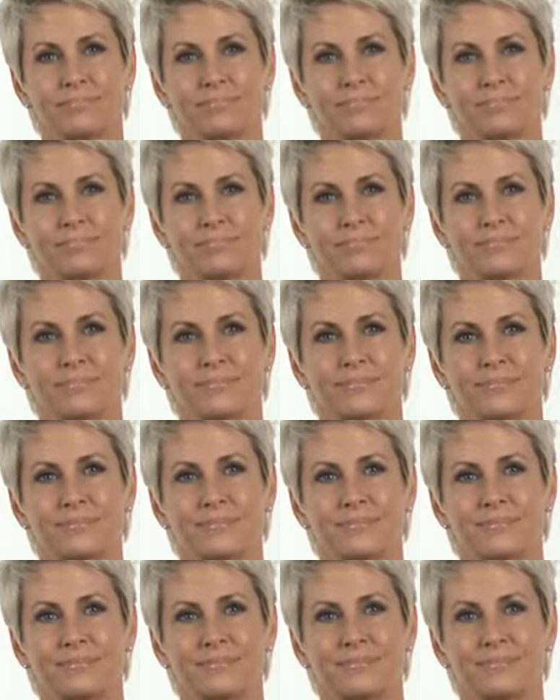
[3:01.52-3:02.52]

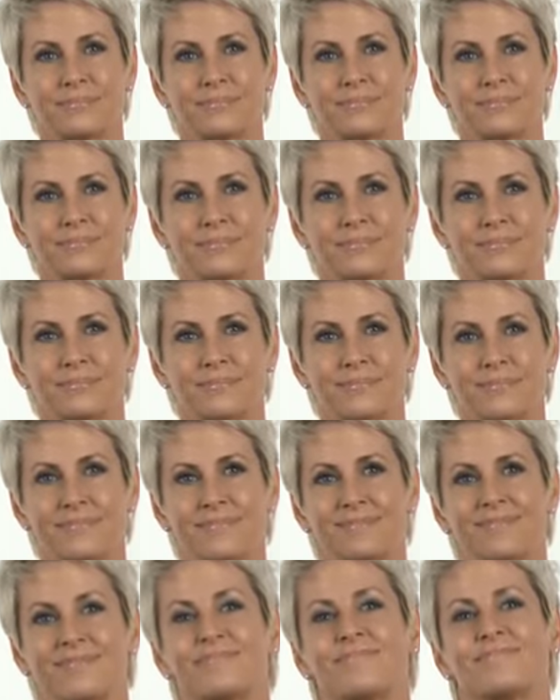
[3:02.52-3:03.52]

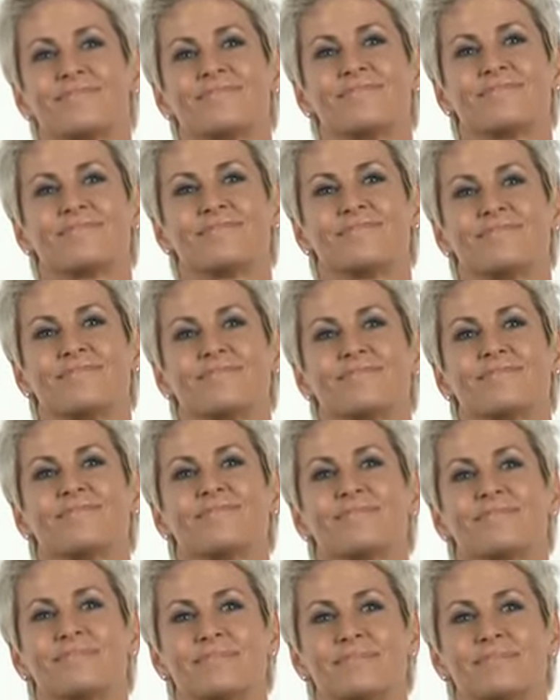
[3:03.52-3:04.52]
[no speech]